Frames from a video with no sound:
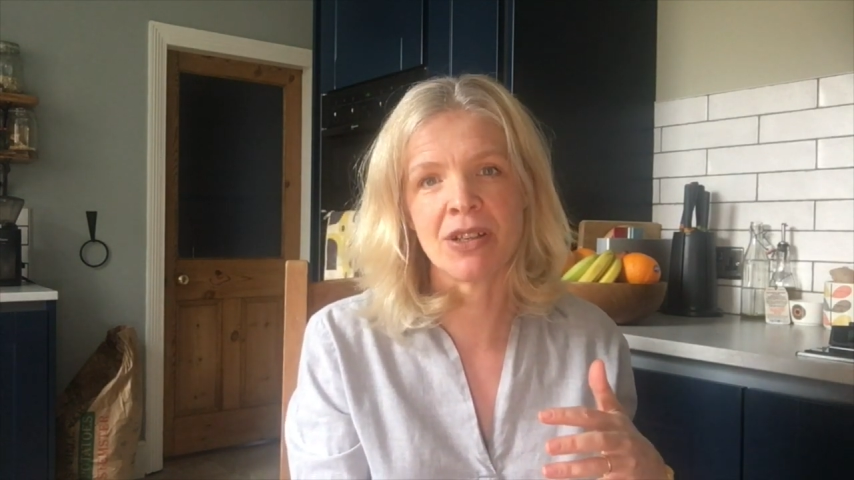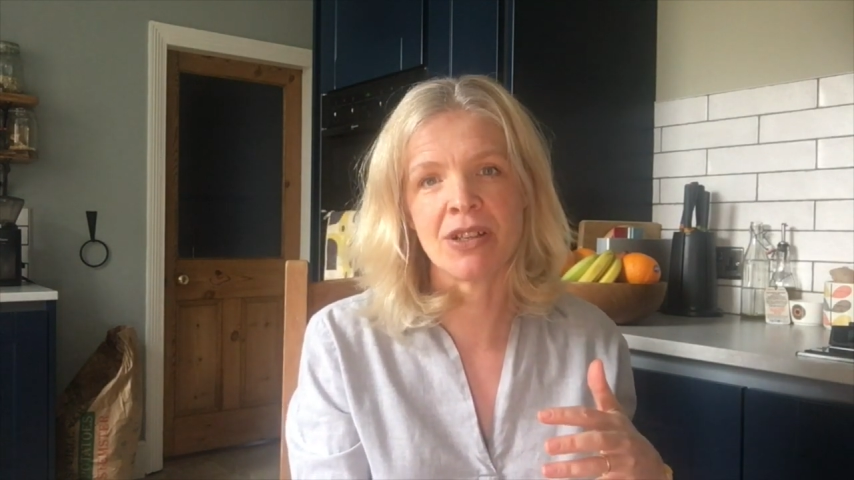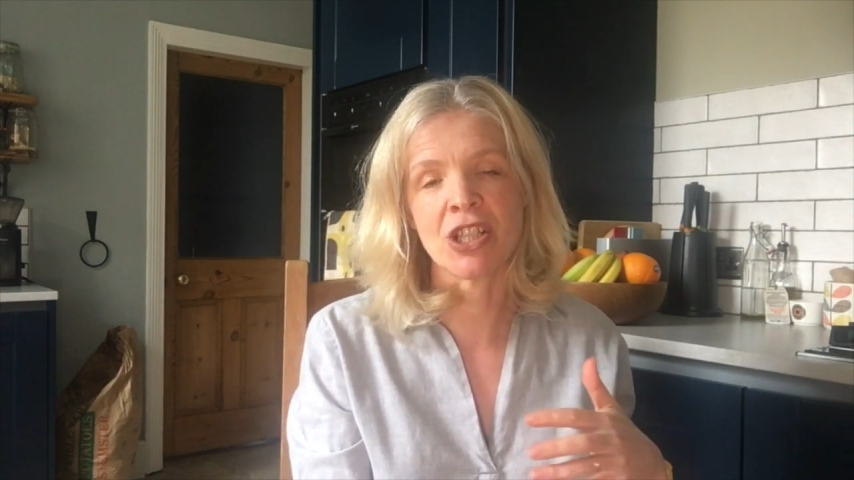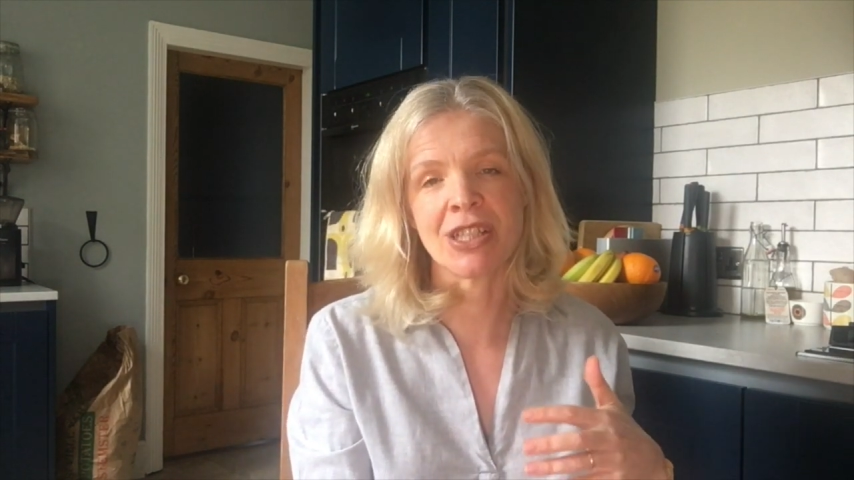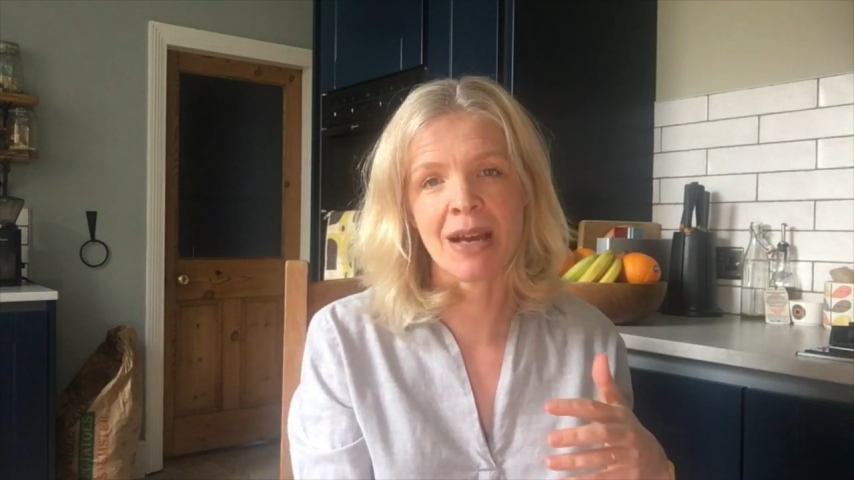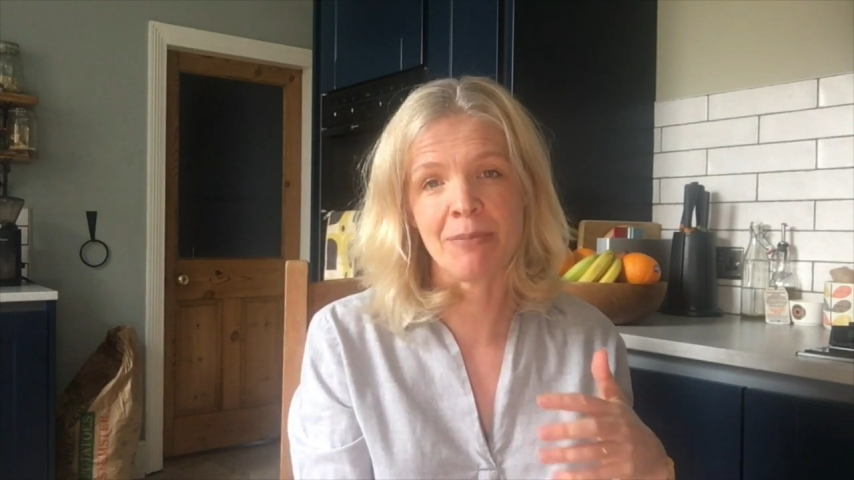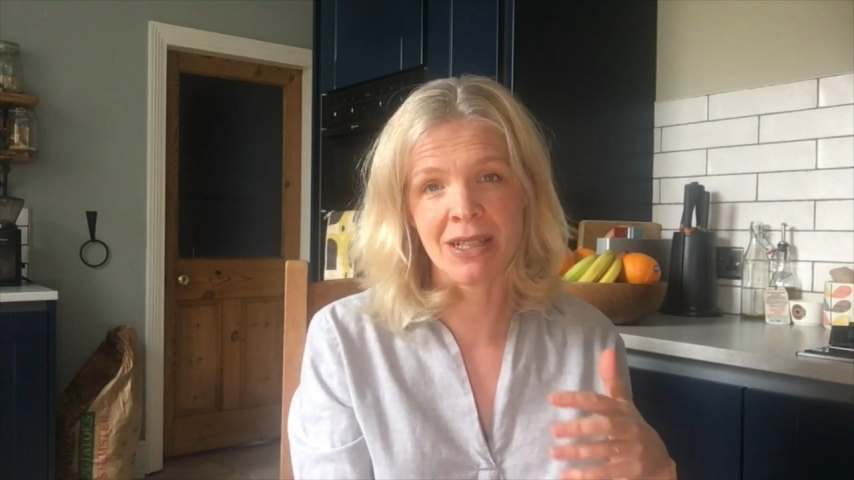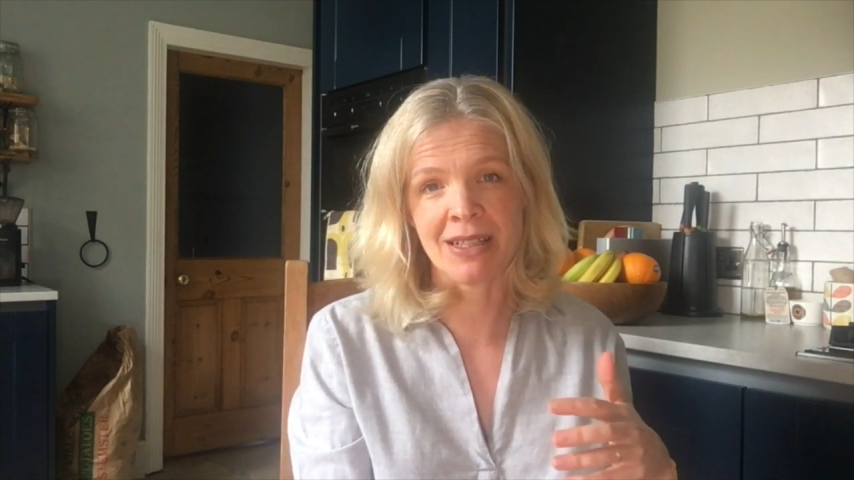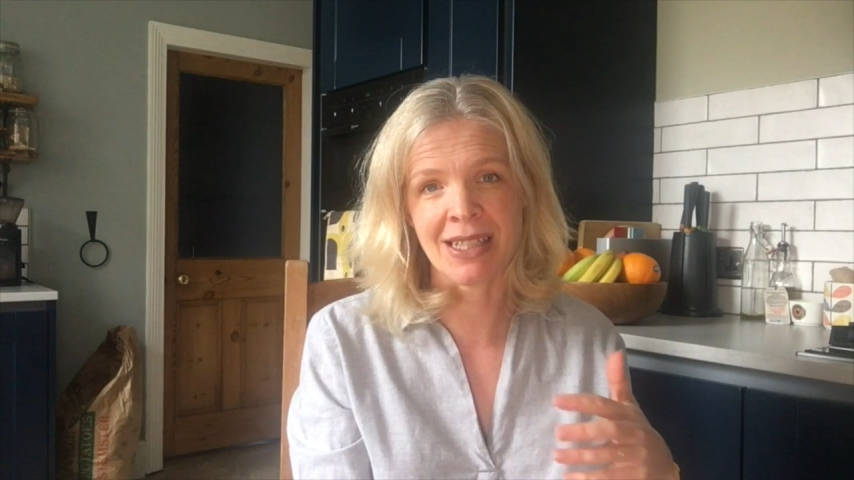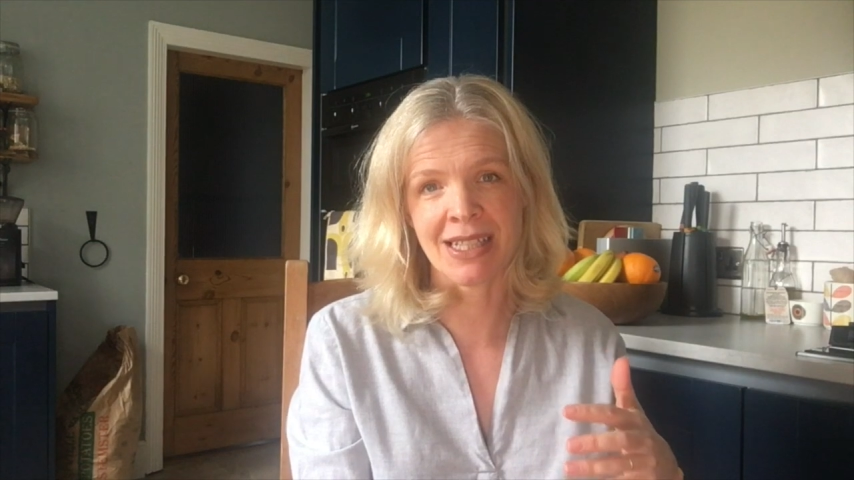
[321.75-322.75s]
urge and that
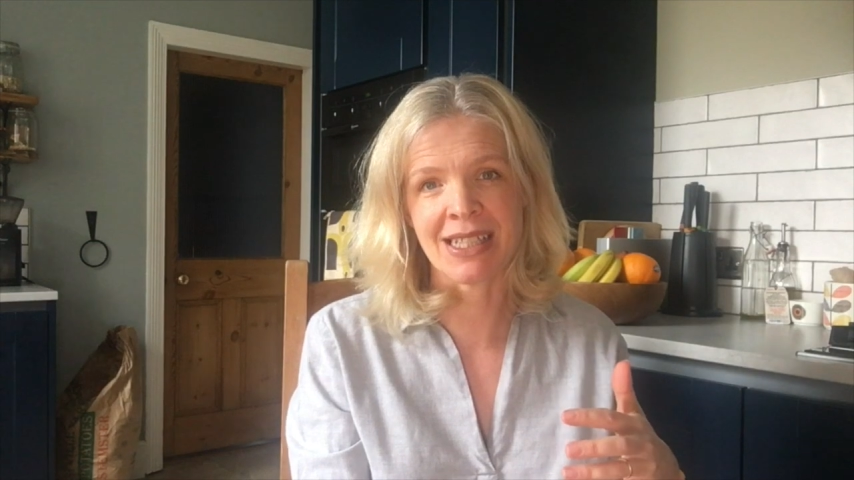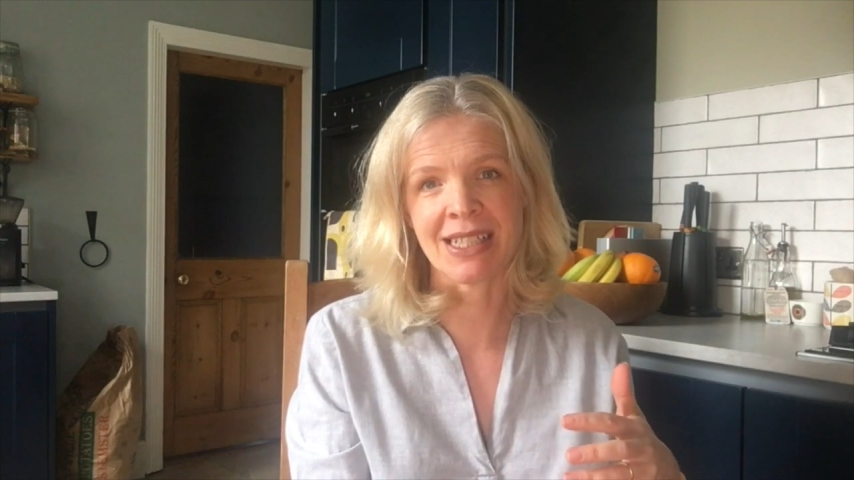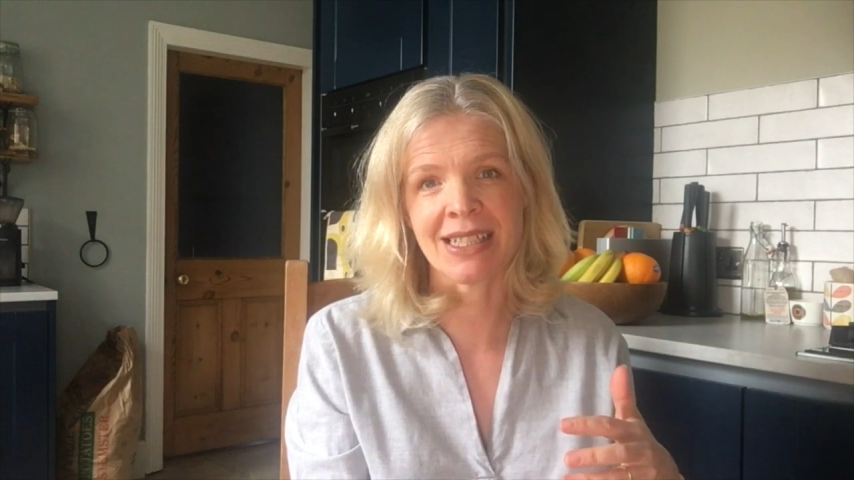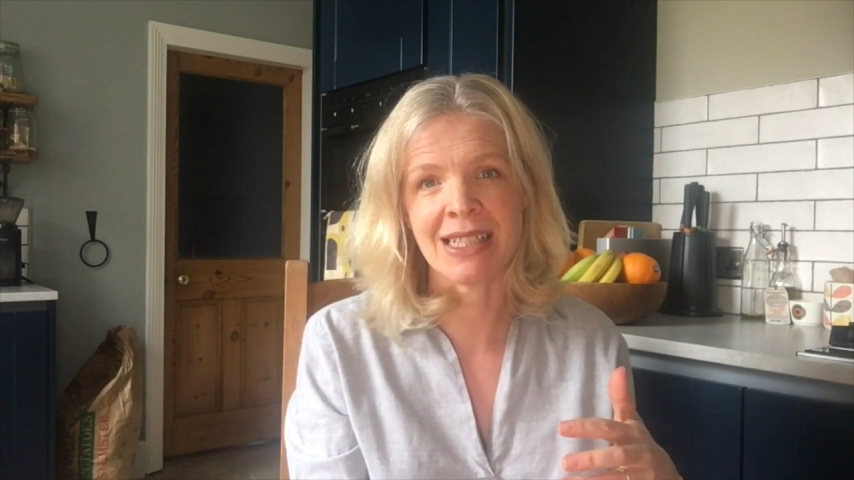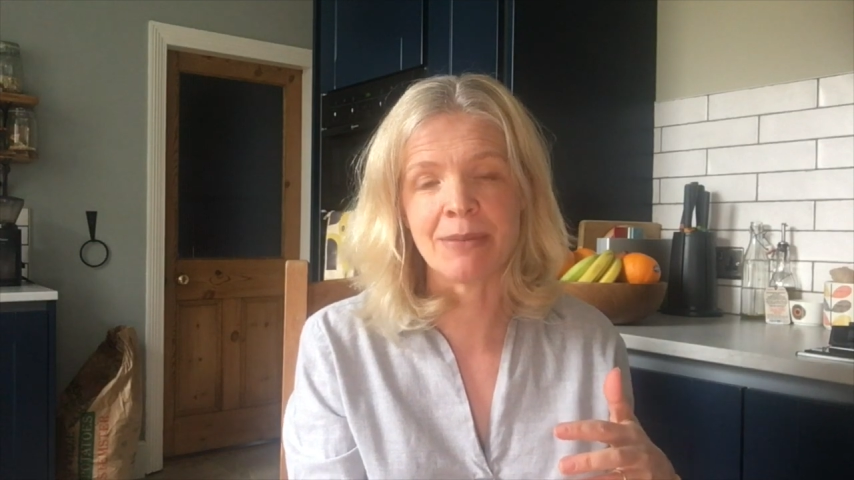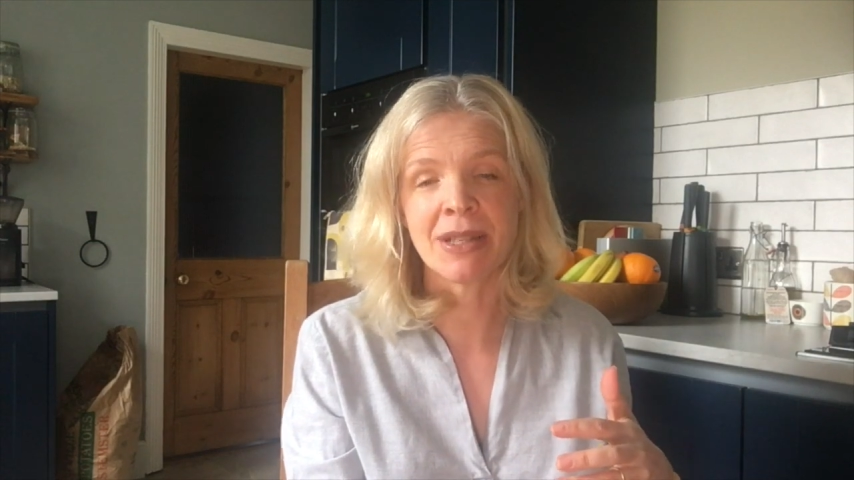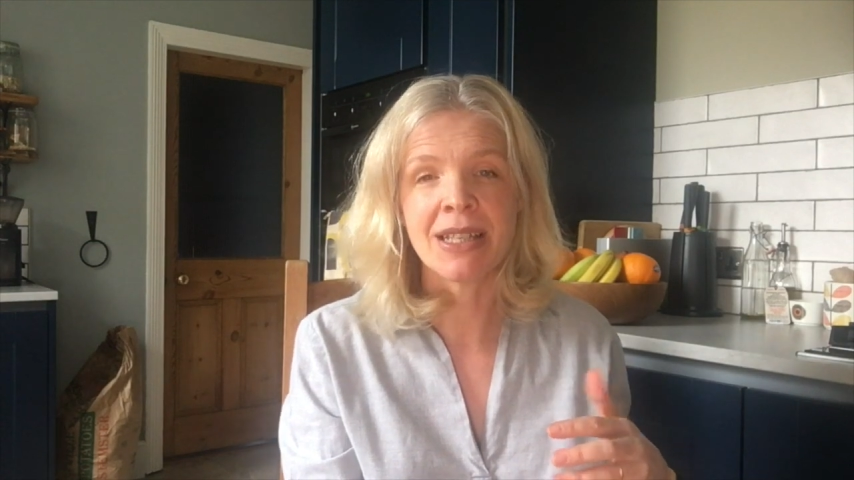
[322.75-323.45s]
ability to sleep.